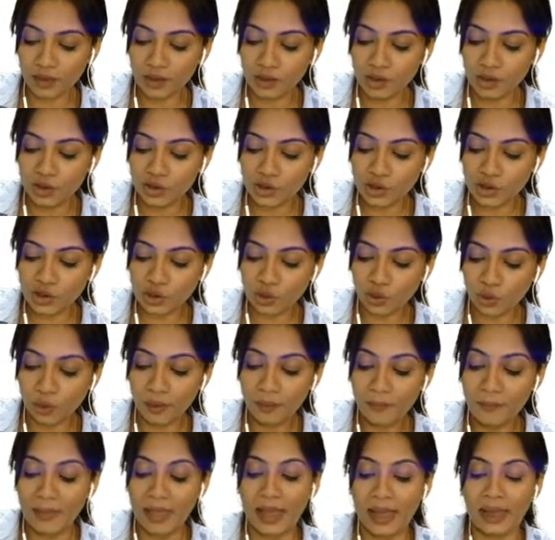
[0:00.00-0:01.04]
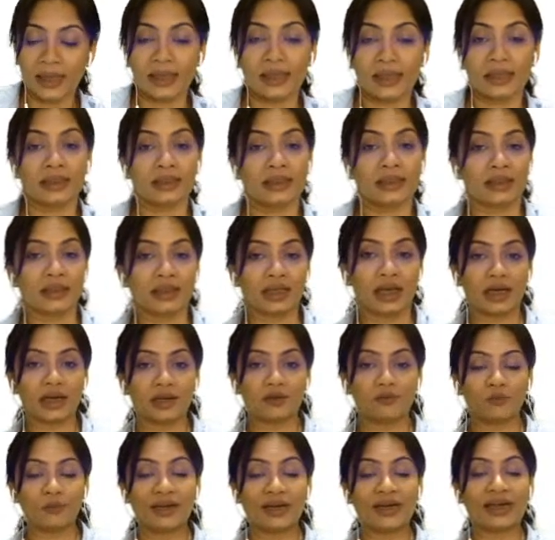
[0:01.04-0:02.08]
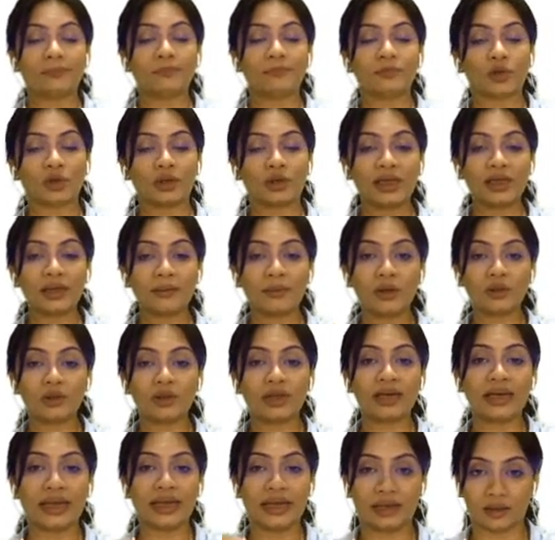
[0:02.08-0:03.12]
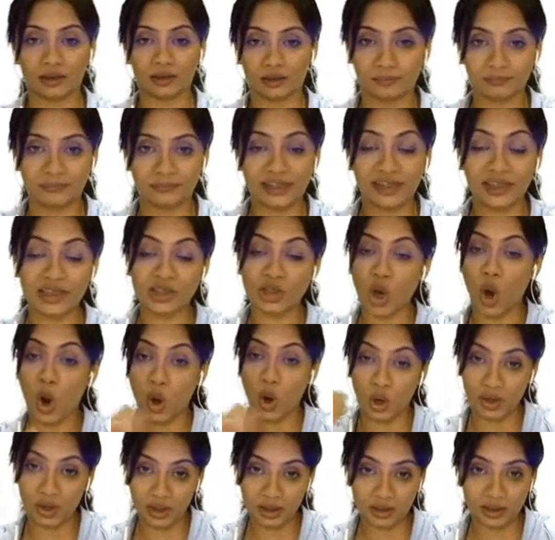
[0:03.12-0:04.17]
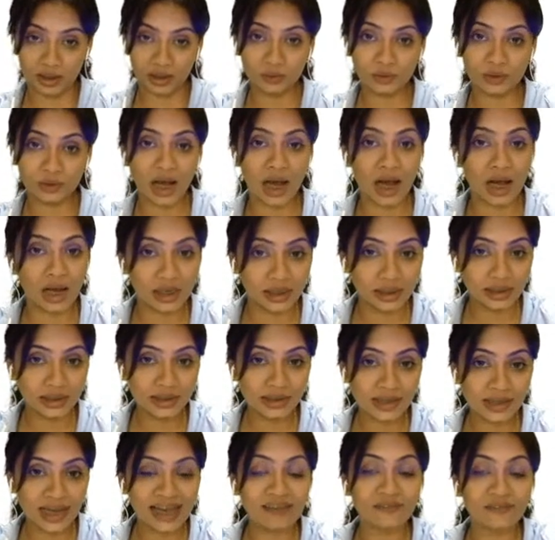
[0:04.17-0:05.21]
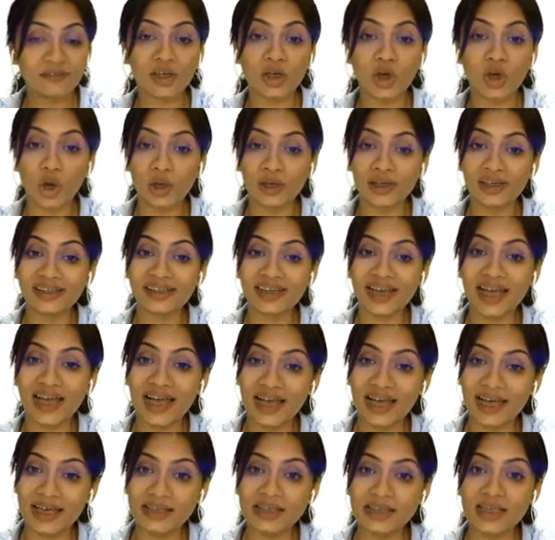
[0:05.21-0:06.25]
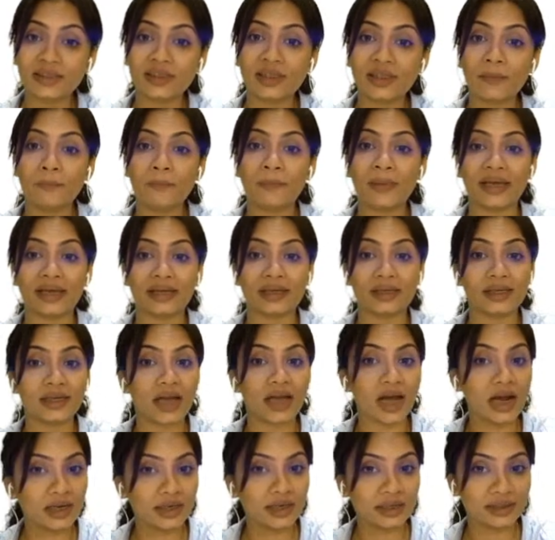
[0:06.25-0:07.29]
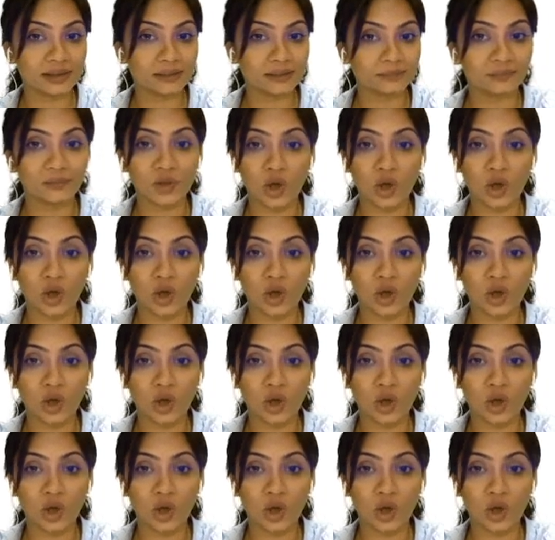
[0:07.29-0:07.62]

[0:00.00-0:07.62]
So, when I'm talking about a layer that is all around the heart, I will call it as the pericardium.